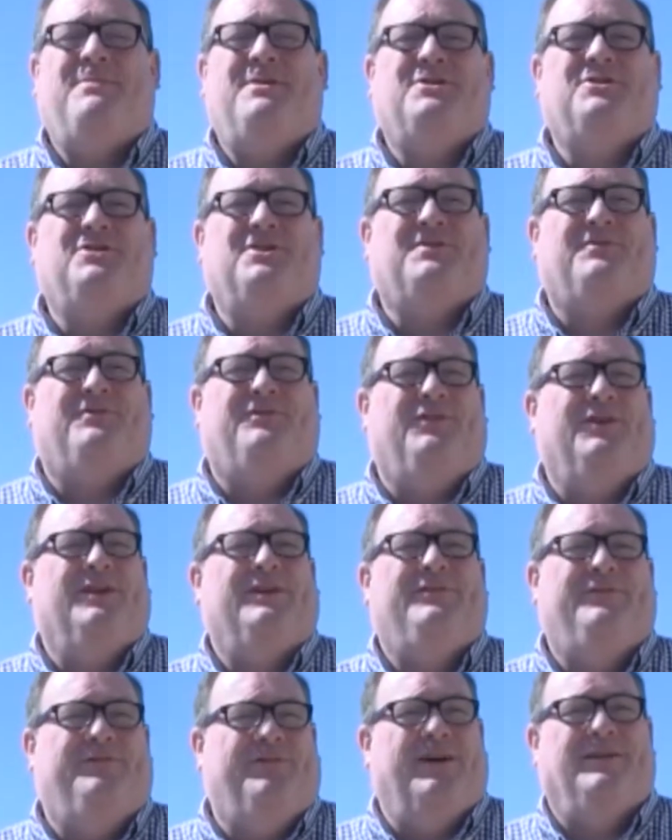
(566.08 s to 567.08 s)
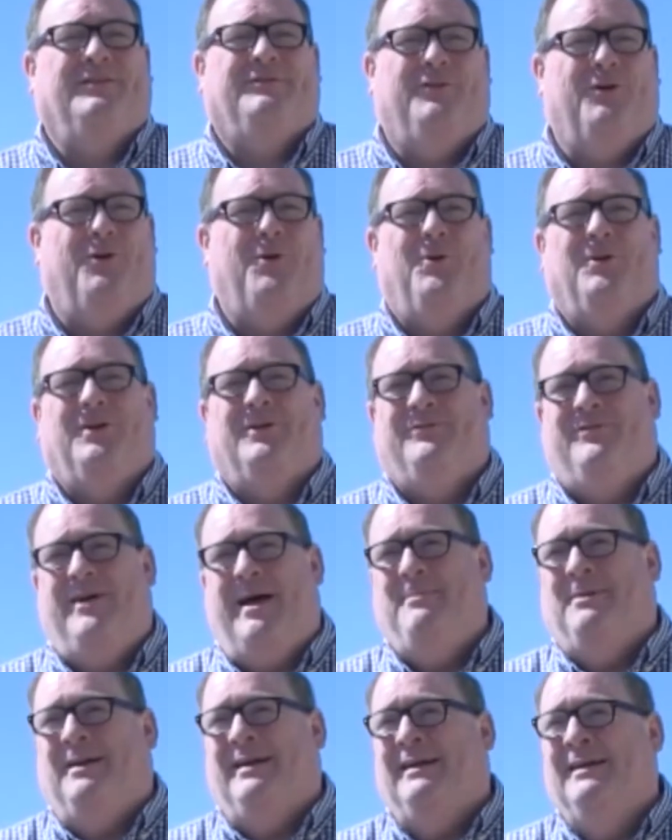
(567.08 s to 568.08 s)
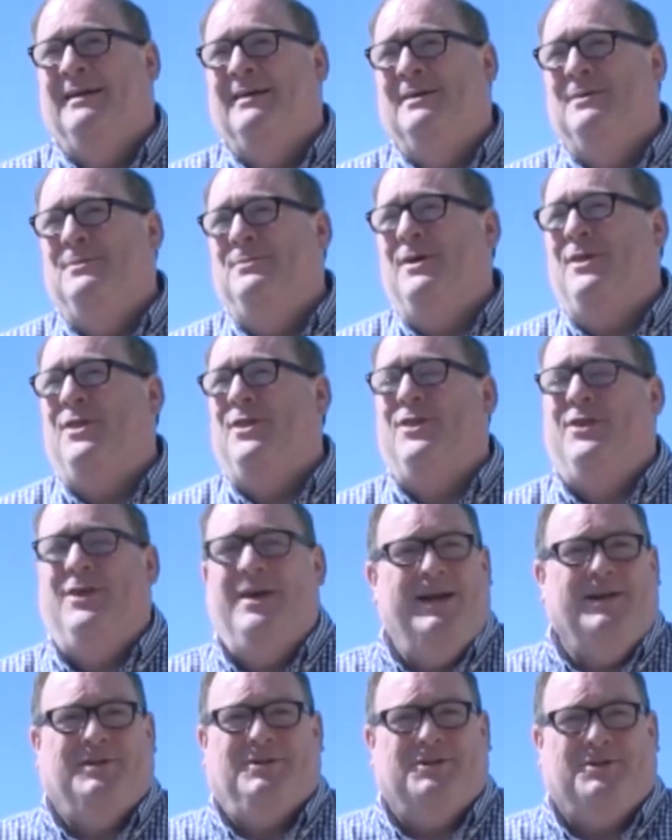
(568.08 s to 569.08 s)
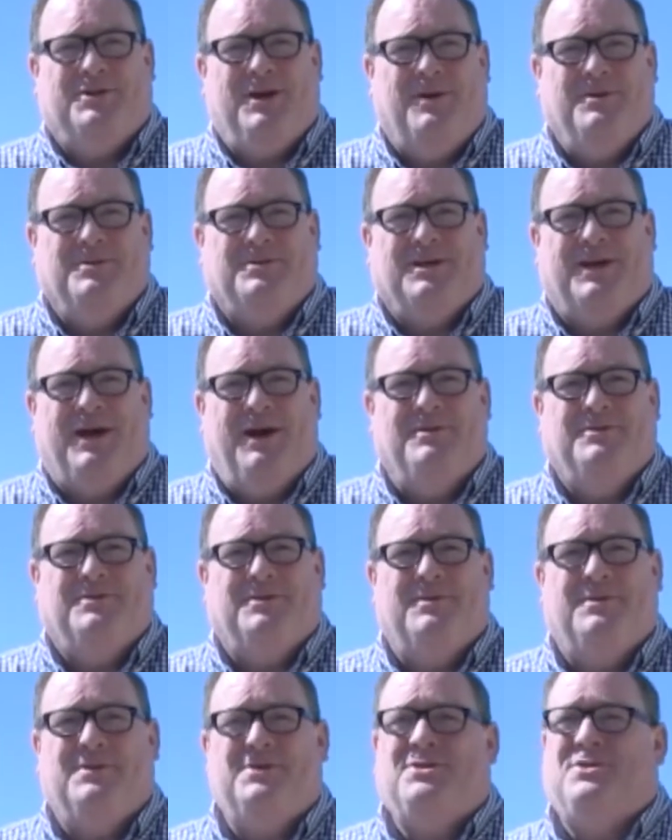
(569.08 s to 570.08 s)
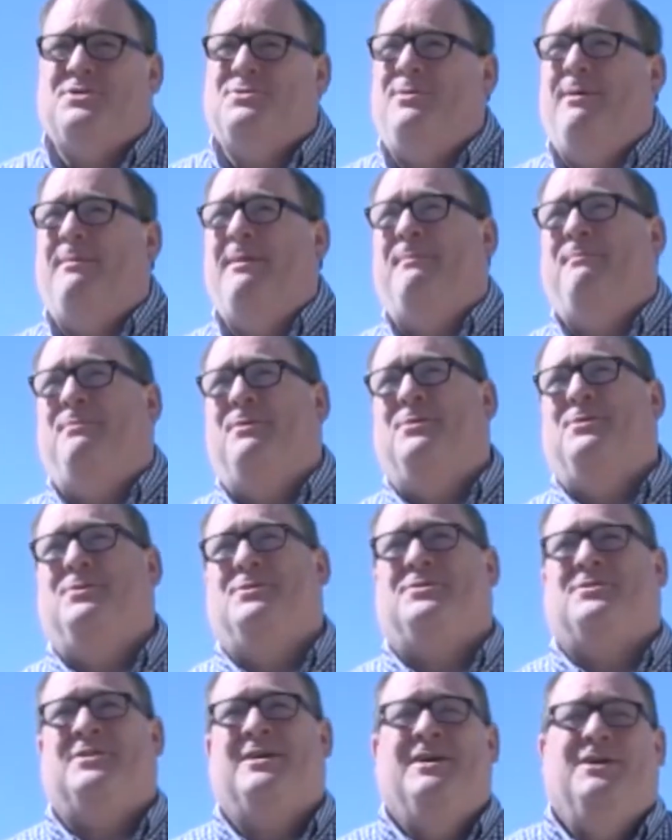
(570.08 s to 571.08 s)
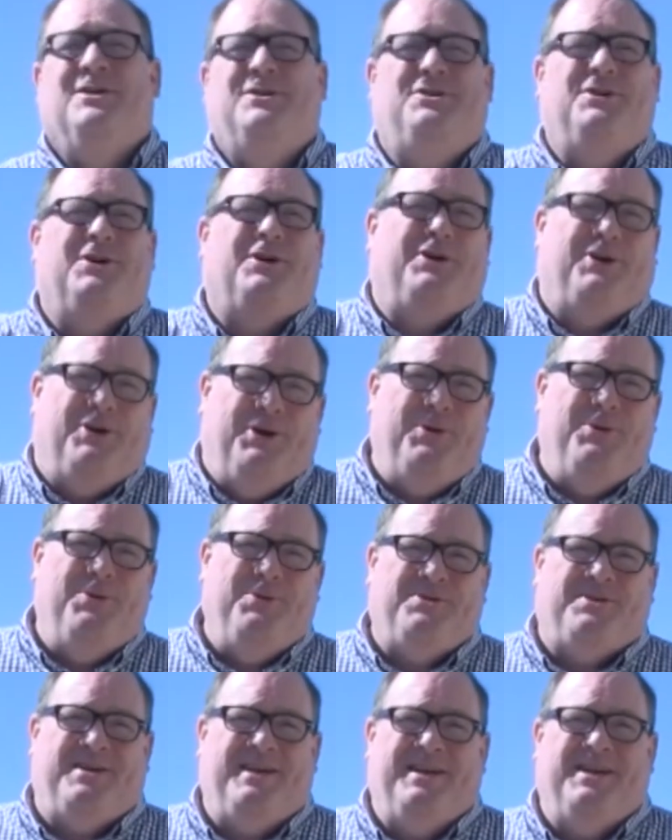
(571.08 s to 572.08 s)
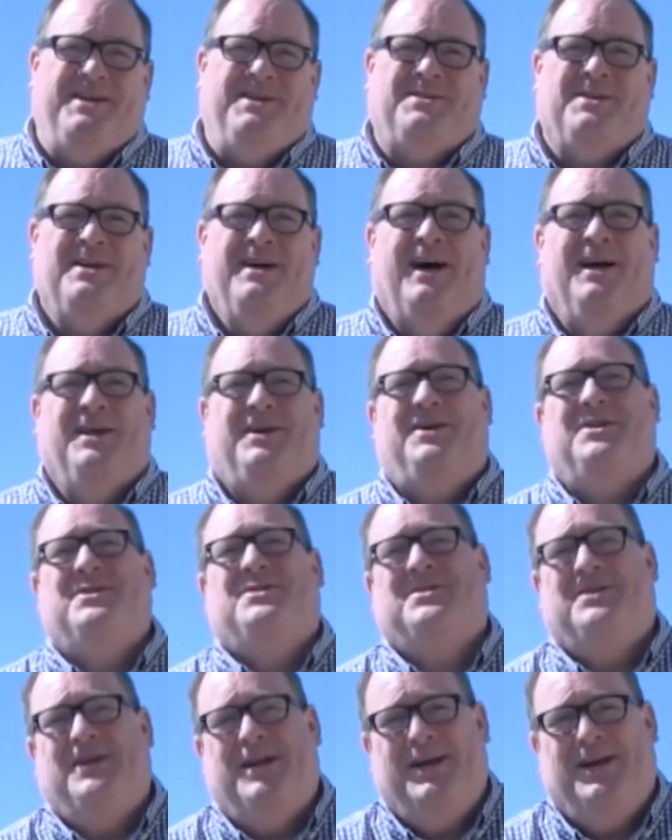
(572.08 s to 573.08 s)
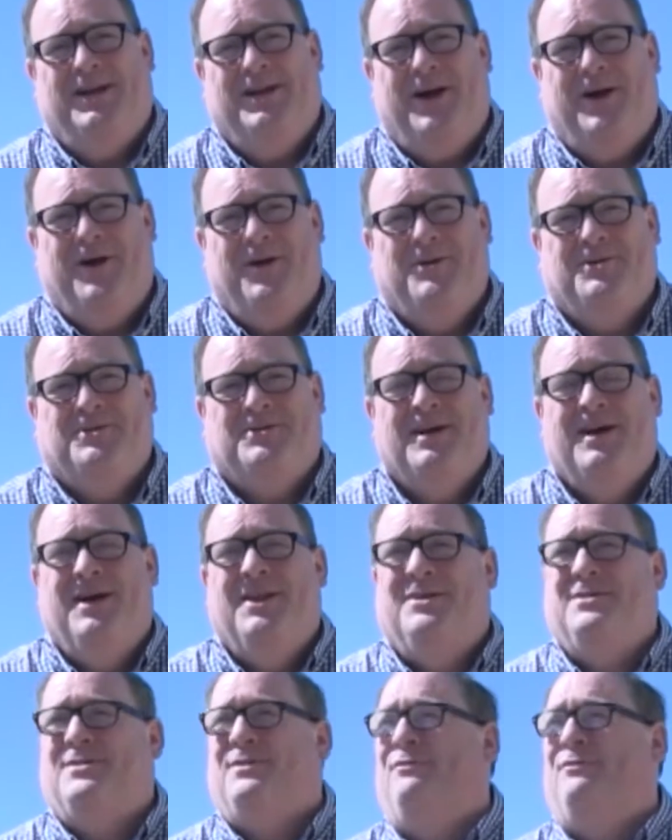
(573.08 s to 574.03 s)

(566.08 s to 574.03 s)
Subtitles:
that's just full of fun for all the family, with theatre shows to go to, there's swimming pools, jacuzzis, casinos, there's